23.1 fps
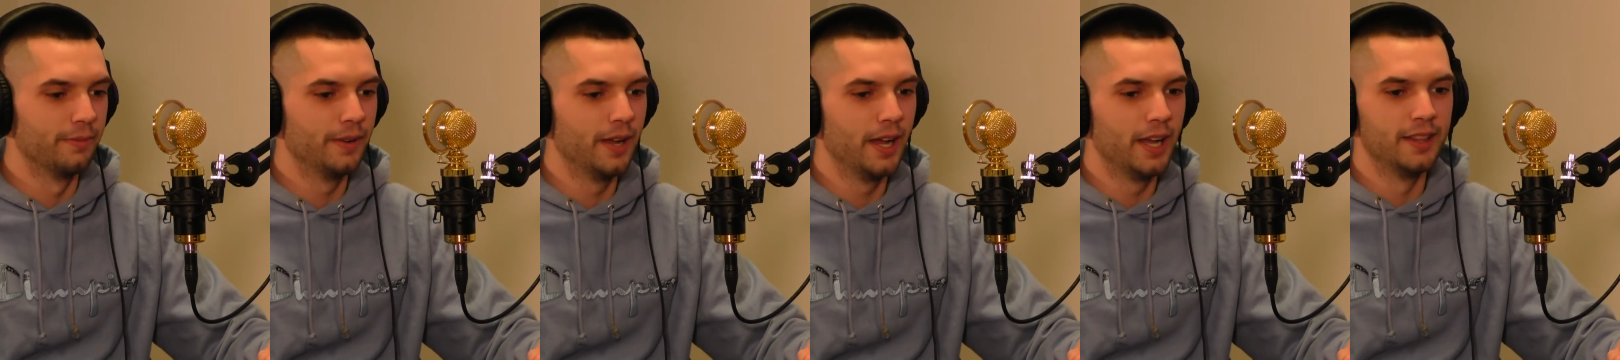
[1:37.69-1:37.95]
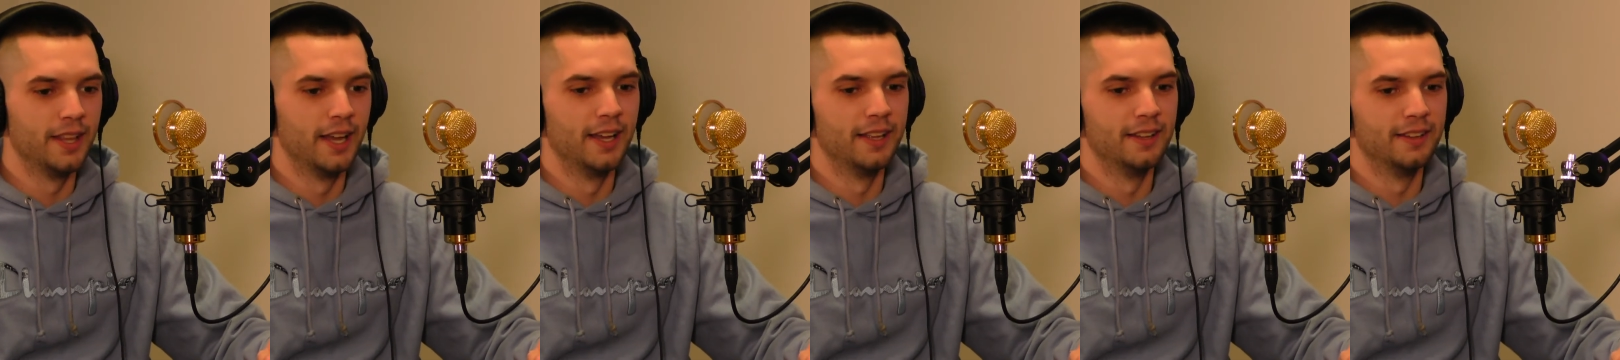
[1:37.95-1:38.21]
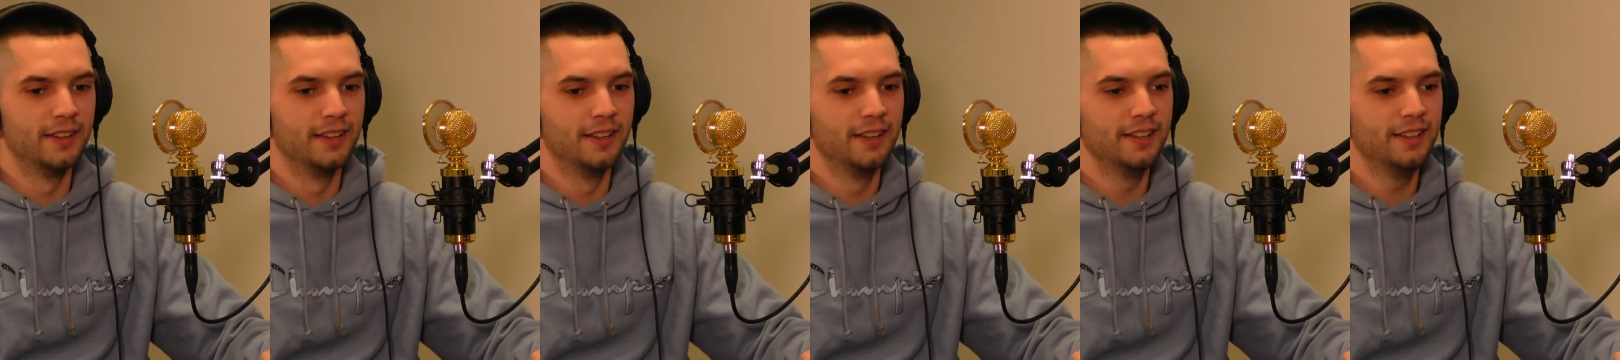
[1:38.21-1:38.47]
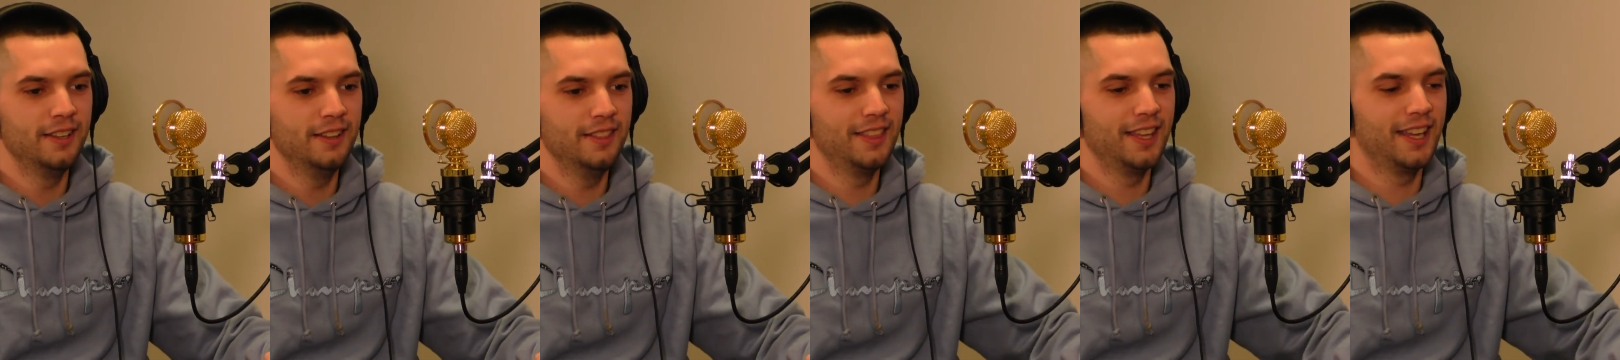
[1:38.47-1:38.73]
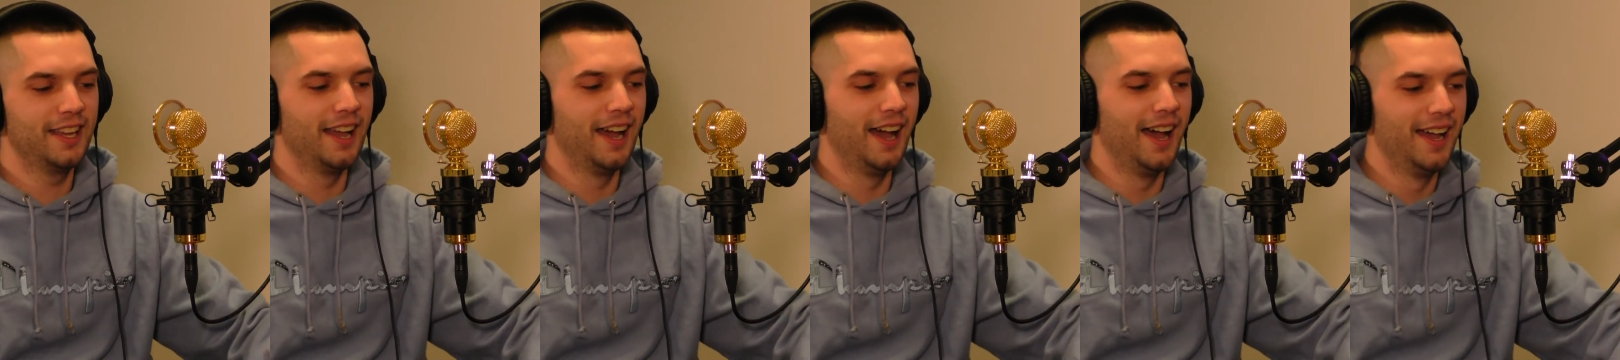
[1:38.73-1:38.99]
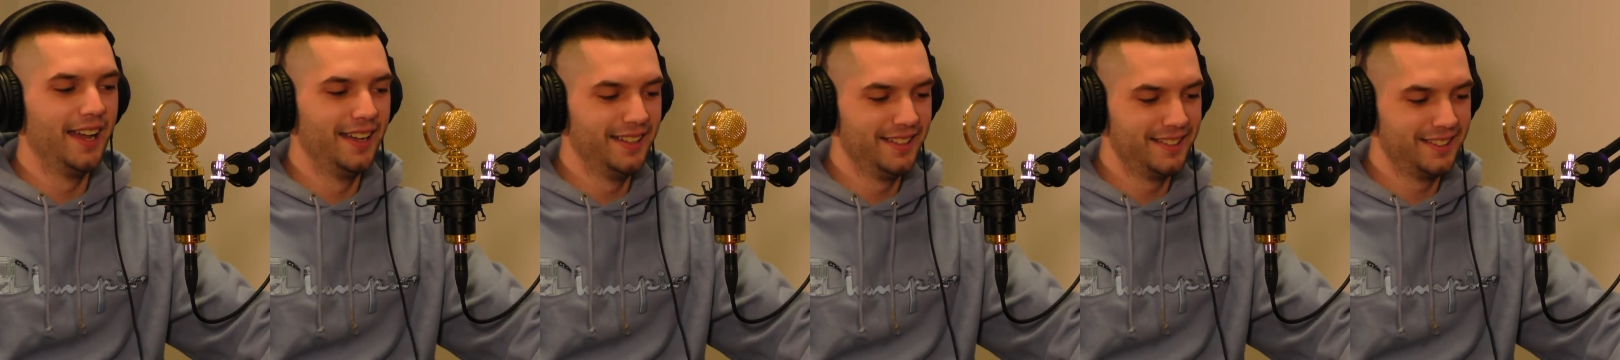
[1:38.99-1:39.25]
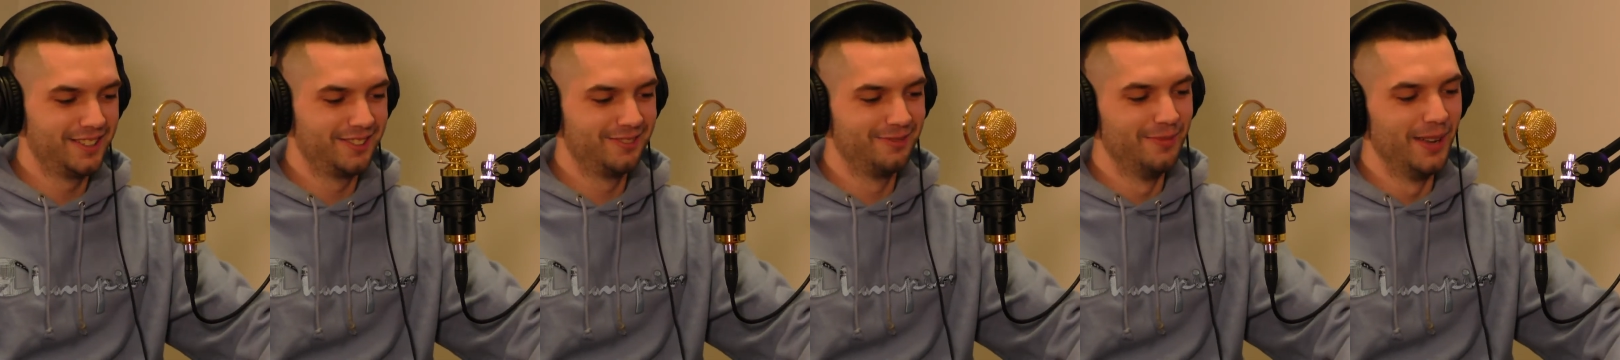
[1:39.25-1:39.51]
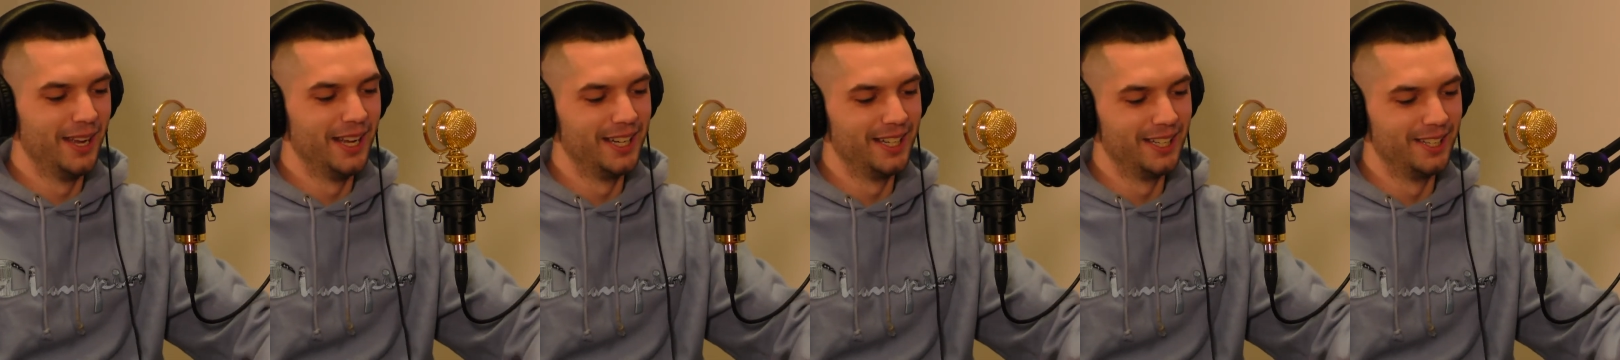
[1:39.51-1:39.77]
And then the guy
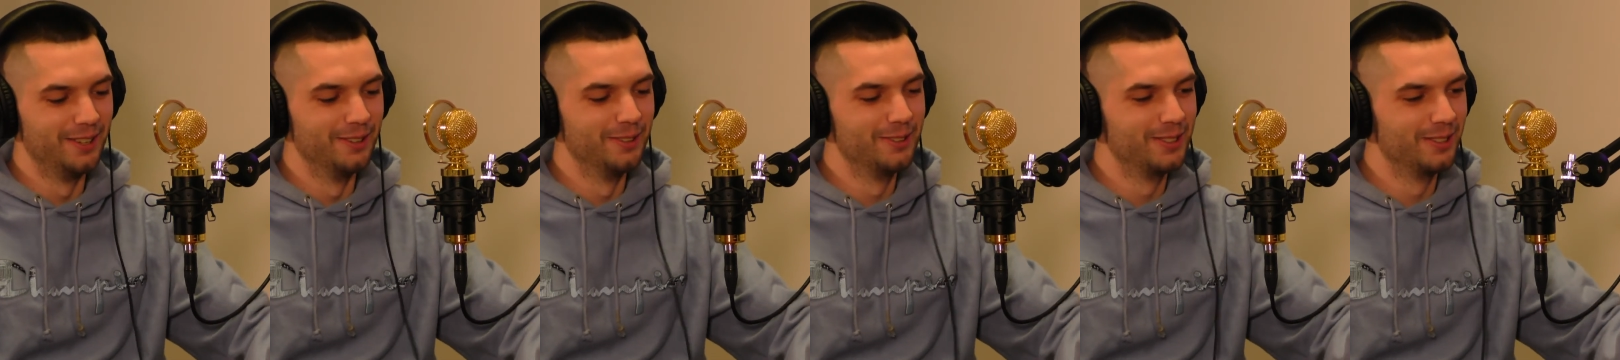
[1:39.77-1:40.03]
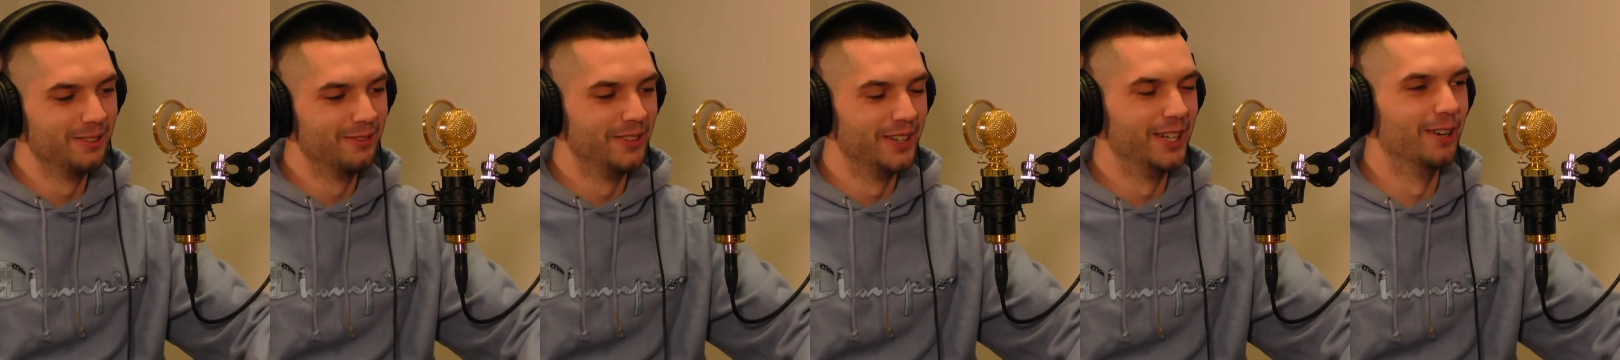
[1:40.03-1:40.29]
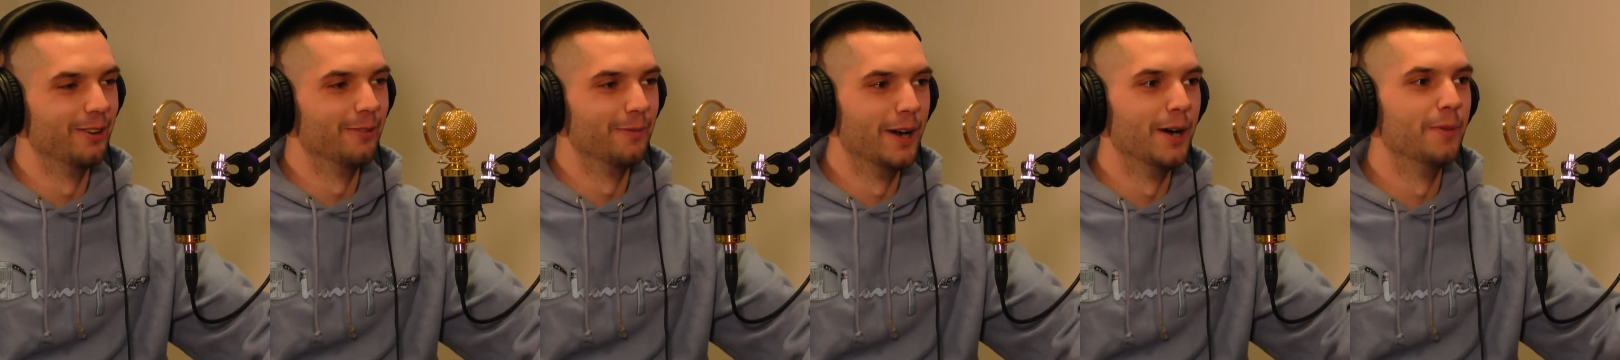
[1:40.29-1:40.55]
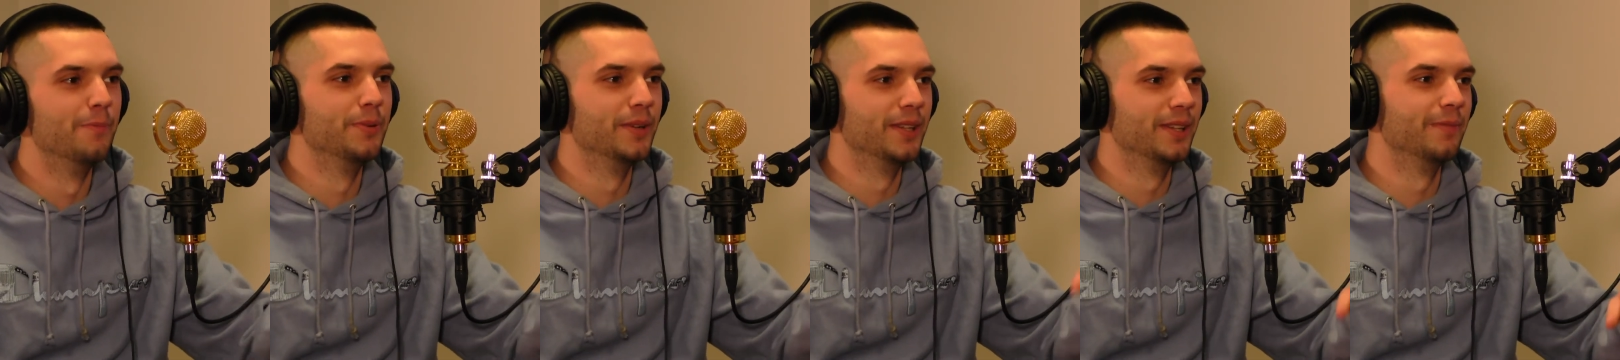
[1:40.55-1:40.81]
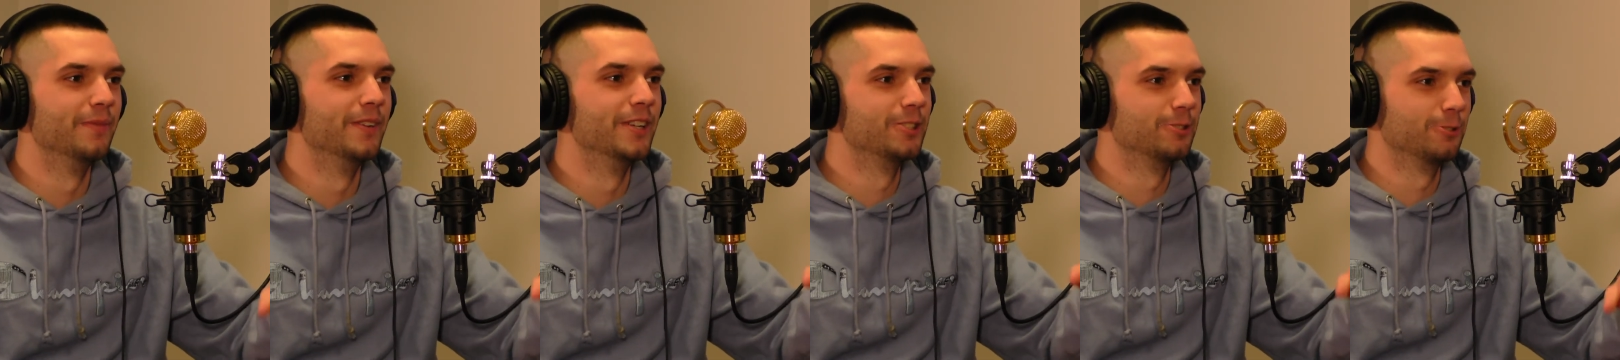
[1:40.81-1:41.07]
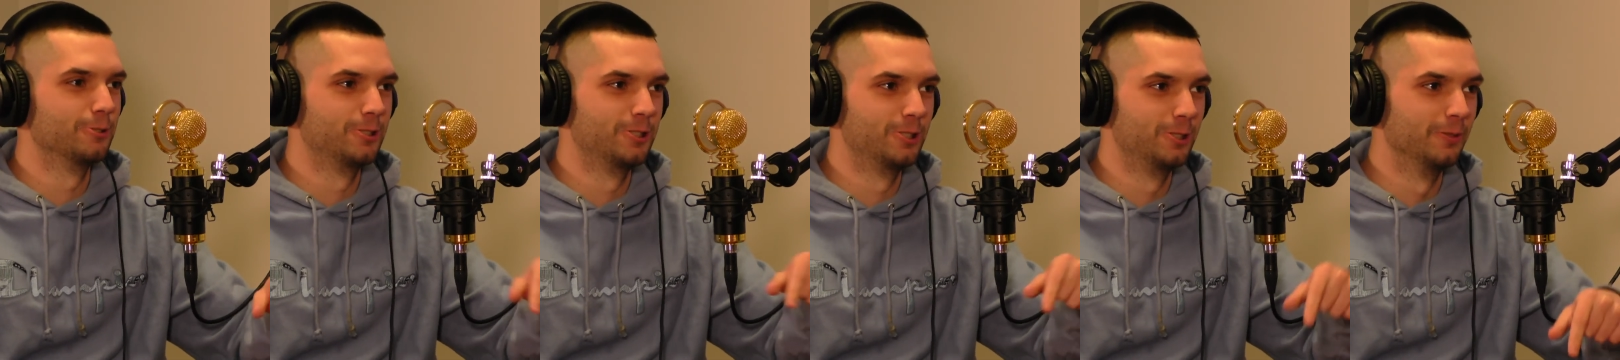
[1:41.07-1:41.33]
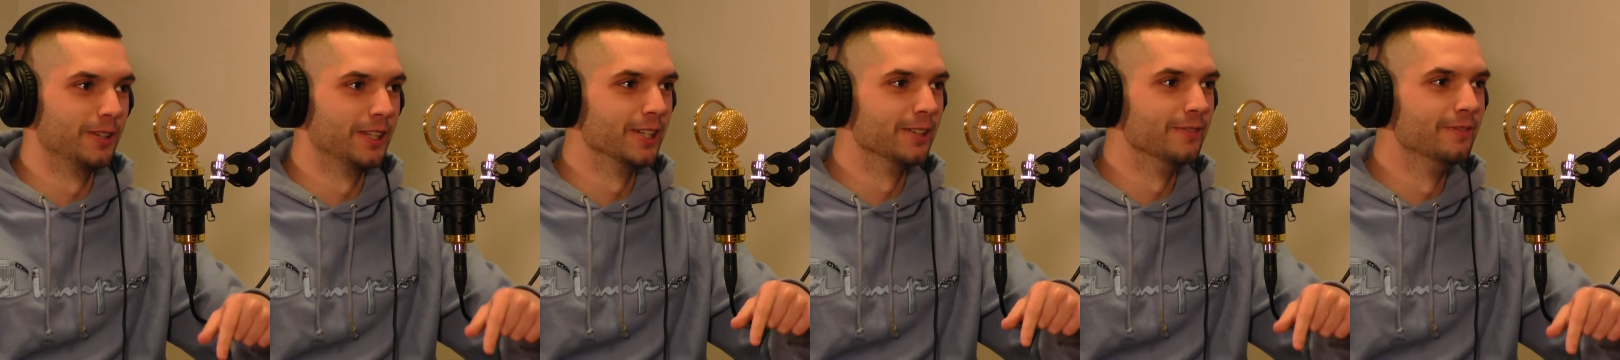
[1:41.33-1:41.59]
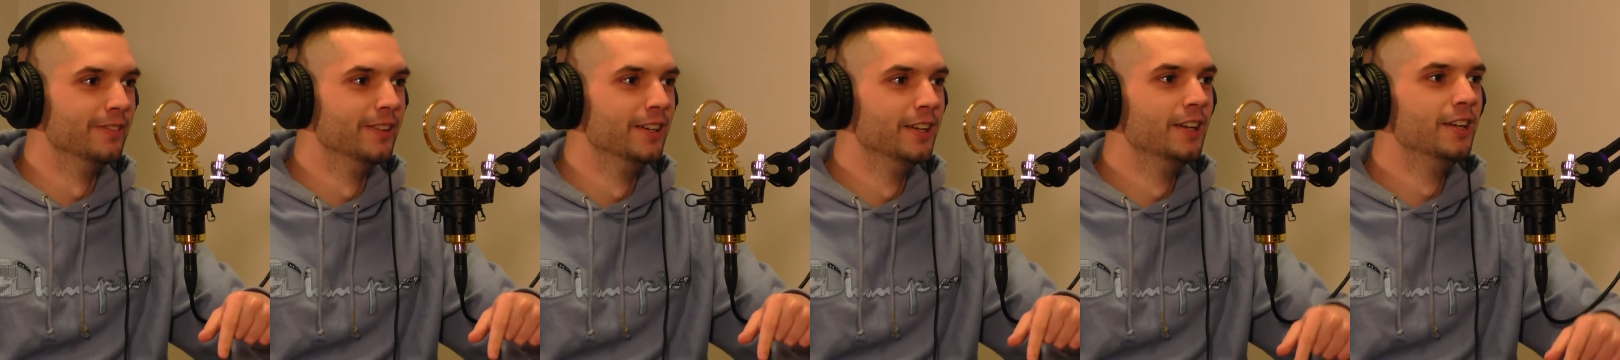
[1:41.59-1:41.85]
made a YouTube video about Billy Mitchell suing him.